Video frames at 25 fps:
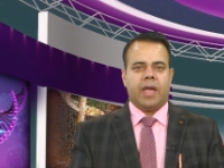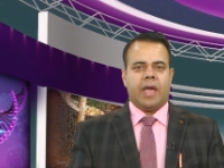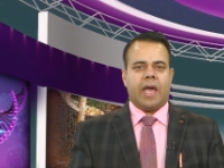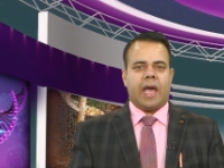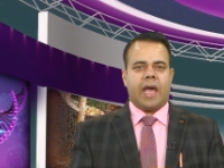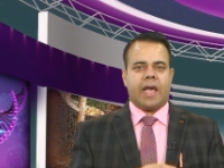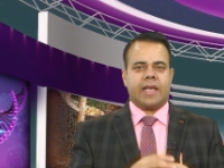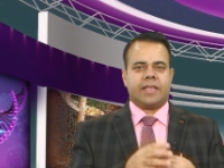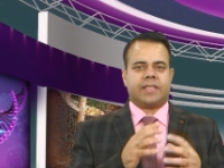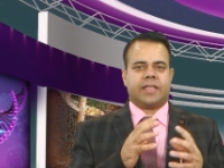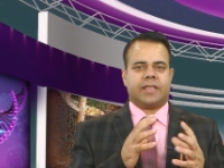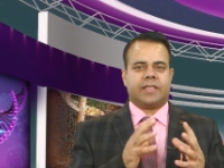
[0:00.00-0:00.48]

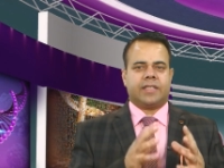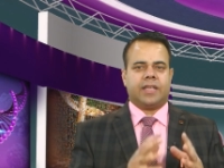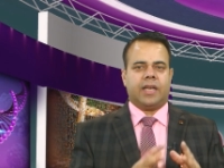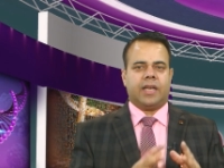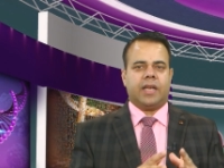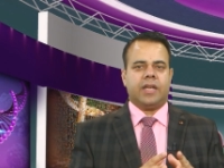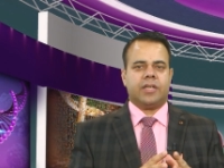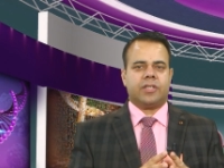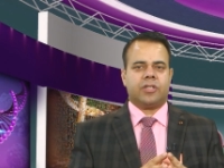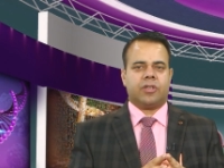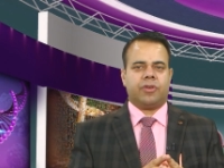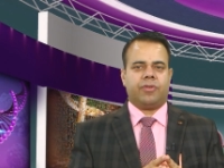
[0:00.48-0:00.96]
as the
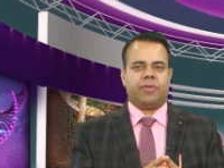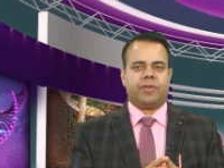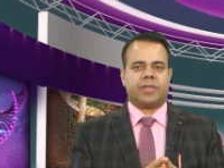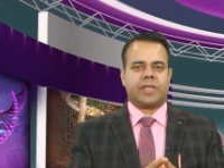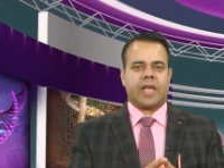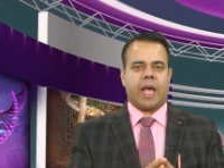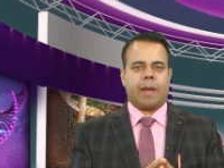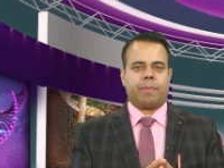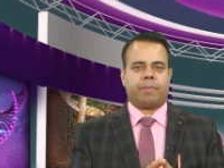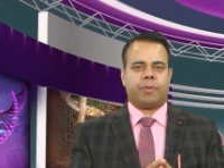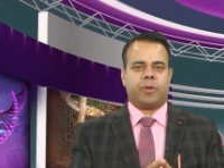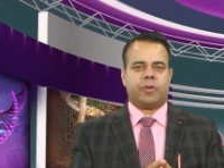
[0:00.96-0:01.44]
deleterious
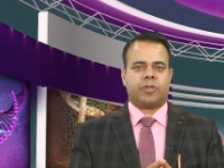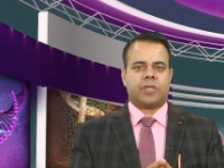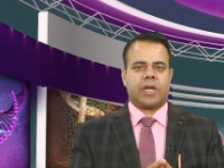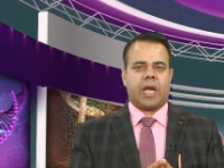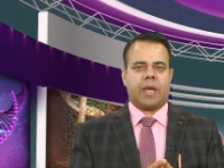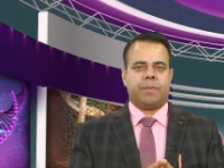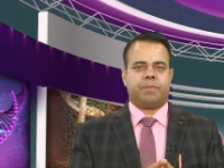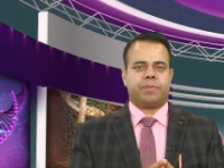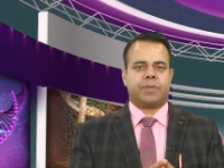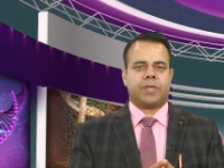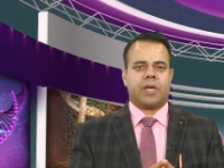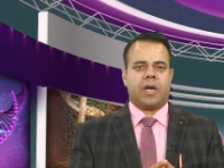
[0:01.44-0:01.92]

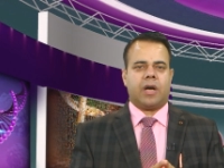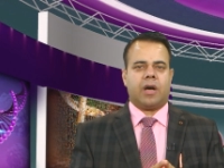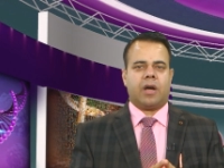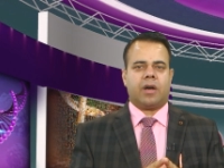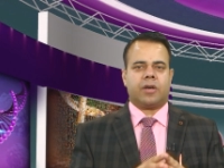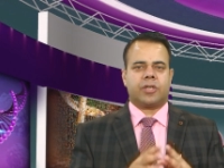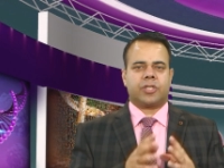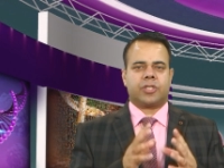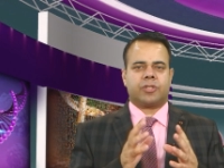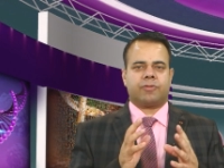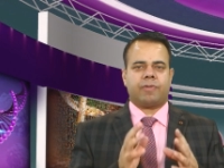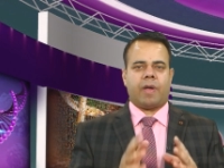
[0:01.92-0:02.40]
haplotypes
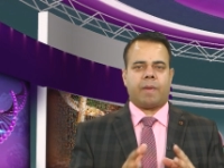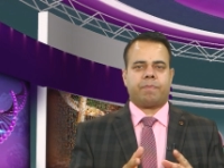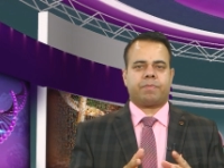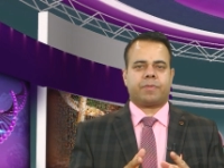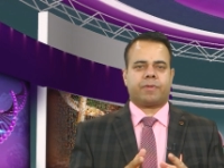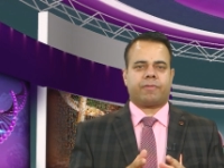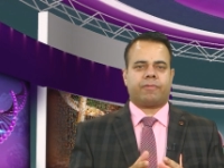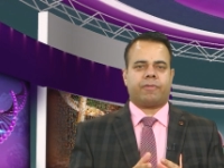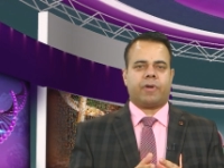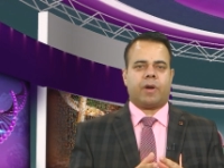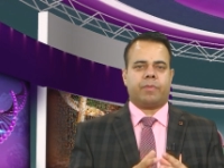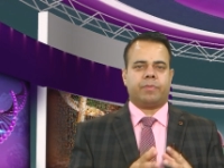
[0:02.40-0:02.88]
are swept
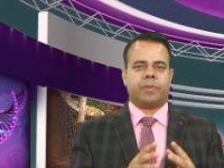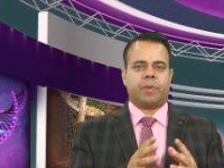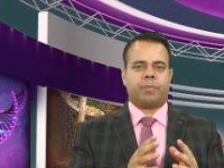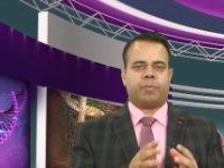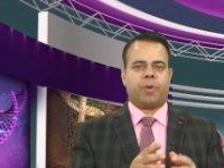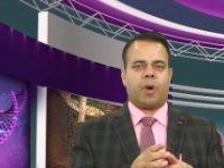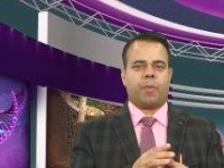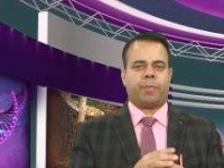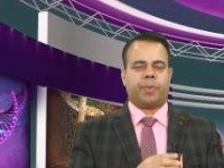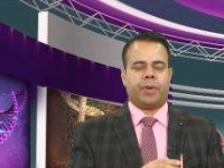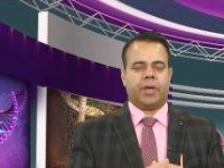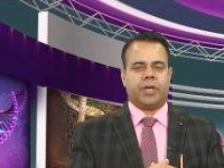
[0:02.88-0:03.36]
from the
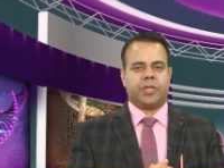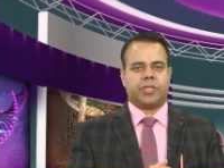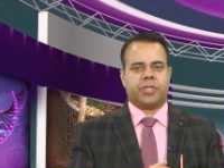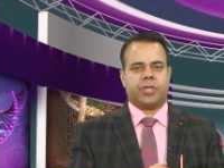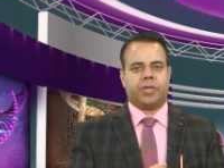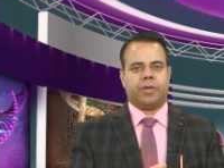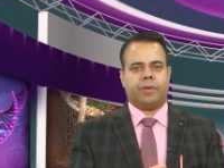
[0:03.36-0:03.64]
population.